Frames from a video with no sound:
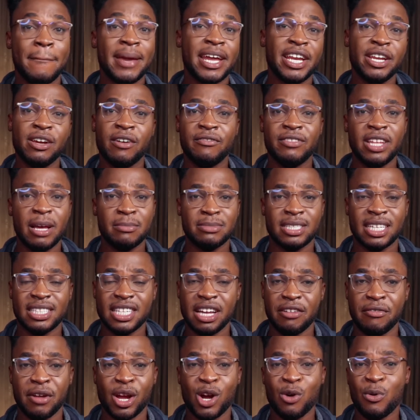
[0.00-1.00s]
Many of them
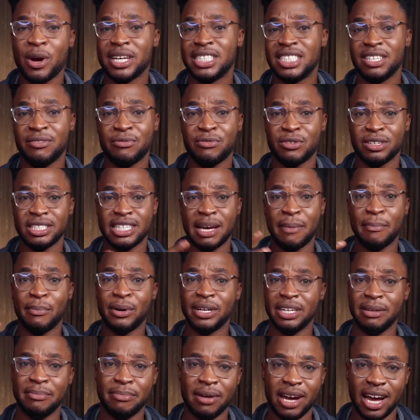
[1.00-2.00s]
started requesting for their
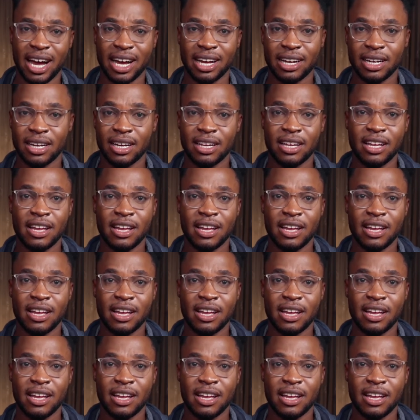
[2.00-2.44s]
money back.